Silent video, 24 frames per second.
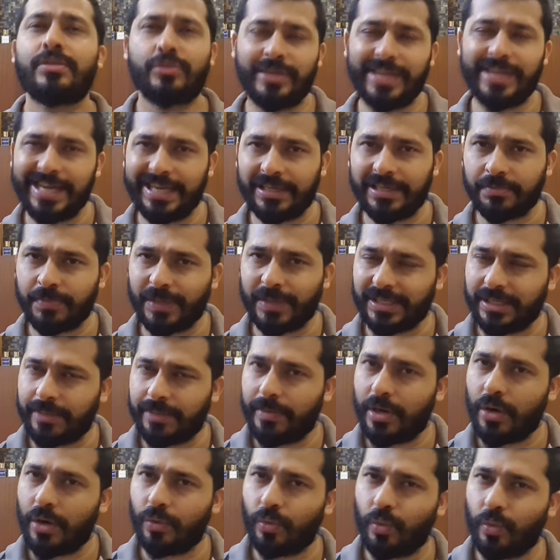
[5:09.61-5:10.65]
You can expect
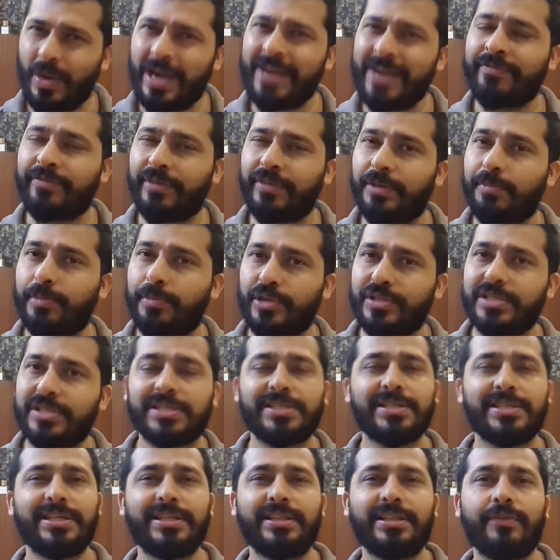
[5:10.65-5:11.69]
about 1 foot
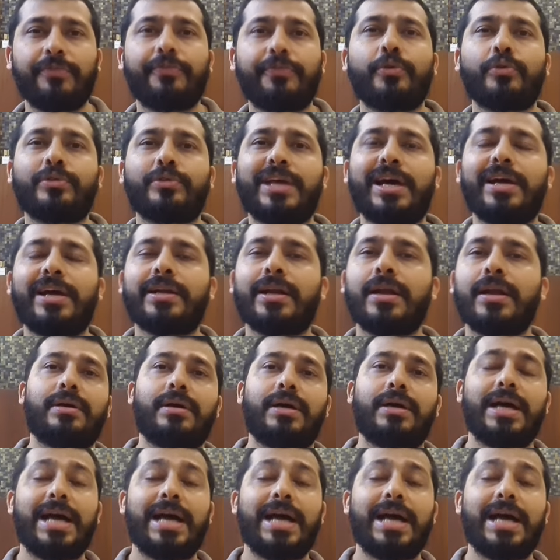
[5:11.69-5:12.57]
projection in the 4th hour.